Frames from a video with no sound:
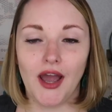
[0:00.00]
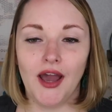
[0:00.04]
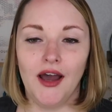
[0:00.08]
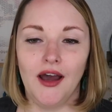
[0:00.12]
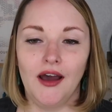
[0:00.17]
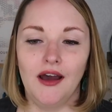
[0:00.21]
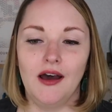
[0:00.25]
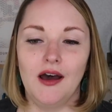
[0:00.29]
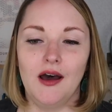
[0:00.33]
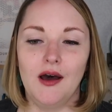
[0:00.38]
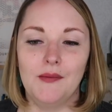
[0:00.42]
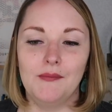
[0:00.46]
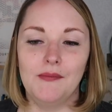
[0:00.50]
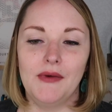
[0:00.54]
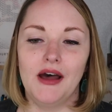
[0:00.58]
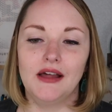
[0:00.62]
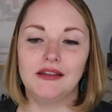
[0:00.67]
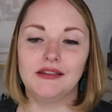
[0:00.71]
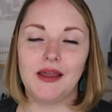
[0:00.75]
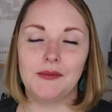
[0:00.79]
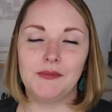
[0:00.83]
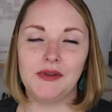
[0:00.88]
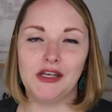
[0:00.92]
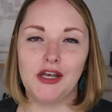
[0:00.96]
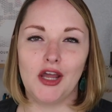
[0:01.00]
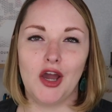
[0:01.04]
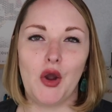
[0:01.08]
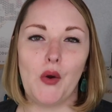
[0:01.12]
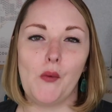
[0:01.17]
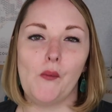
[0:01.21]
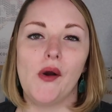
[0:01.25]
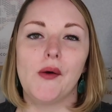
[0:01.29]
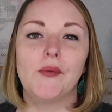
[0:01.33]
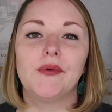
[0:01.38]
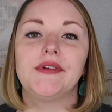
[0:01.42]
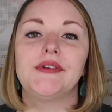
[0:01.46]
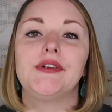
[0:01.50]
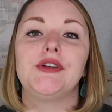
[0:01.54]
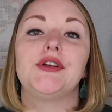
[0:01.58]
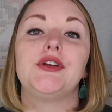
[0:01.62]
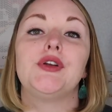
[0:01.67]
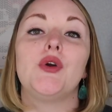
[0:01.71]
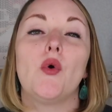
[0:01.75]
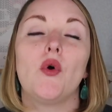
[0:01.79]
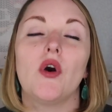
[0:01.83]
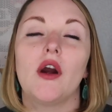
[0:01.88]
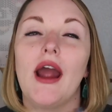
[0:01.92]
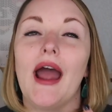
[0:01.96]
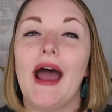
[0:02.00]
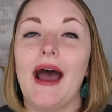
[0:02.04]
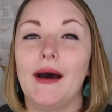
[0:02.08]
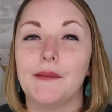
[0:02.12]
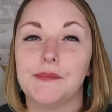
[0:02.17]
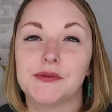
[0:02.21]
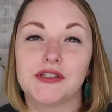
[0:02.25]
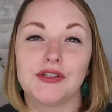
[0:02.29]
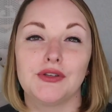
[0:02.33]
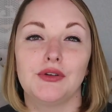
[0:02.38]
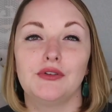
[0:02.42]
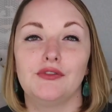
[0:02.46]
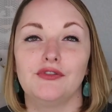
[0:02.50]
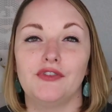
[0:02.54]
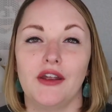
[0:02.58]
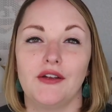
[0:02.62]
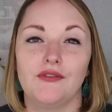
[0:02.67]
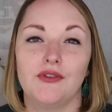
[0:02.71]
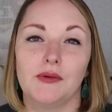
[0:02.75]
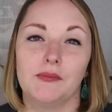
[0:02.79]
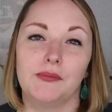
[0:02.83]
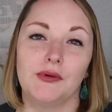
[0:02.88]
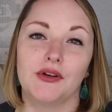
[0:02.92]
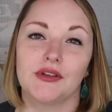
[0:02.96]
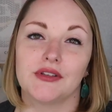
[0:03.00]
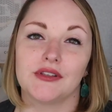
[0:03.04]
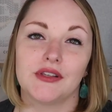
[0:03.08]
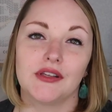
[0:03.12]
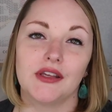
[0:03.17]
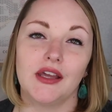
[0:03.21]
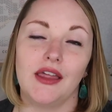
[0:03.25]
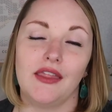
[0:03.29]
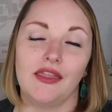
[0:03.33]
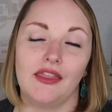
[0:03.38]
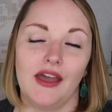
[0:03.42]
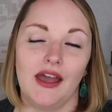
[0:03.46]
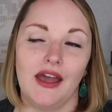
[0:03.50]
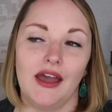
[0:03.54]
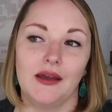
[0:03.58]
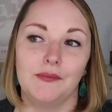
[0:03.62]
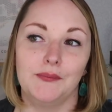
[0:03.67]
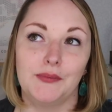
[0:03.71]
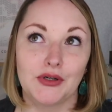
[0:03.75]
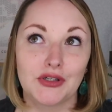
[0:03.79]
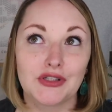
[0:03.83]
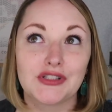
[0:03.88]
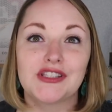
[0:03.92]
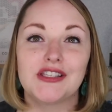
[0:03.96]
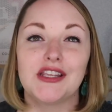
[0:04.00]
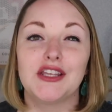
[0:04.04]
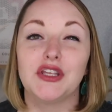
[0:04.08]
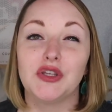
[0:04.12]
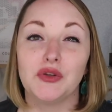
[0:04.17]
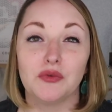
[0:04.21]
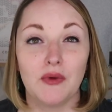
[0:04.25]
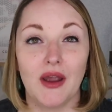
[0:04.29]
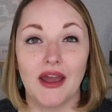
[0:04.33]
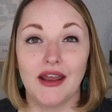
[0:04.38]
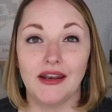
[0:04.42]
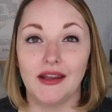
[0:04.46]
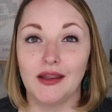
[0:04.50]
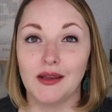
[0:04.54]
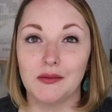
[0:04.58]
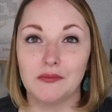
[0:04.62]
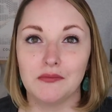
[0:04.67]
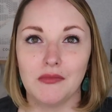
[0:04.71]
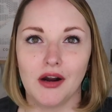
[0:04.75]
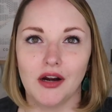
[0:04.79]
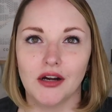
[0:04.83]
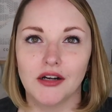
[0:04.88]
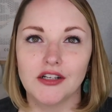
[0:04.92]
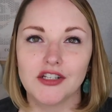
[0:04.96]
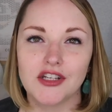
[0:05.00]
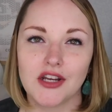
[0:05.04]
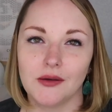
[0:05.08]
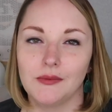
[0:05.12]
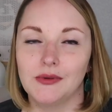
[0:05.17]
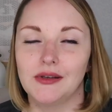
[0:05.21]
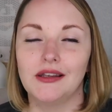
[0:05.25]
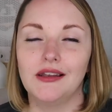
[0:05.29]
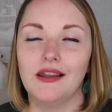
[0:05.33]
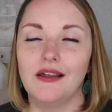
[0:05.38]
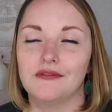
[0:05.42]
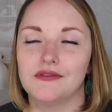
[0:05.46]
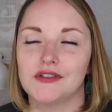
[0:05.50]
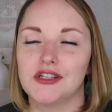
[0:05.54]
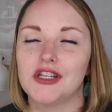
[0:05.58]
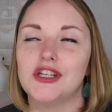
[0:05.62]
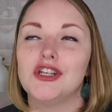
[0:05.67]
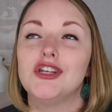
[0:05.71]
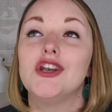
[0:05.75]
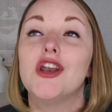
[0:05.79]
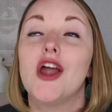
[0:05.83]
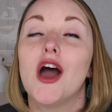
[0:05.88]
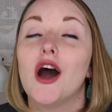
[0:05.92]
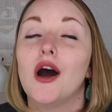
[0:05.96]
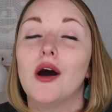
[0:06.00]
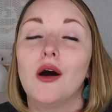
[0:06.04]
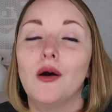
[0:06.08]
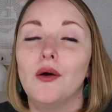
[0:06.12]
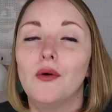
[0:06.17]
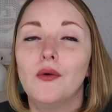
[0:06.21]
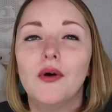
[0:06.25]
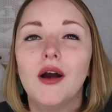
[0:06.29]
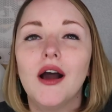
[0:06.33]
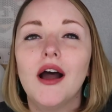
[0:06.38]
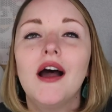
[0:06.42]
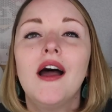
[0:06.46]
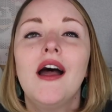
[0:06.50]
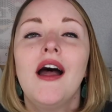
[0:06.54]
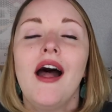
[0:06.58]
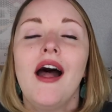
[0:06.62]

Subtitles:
Let me know, what were your absolute favorite books that you read in March? I would love to know.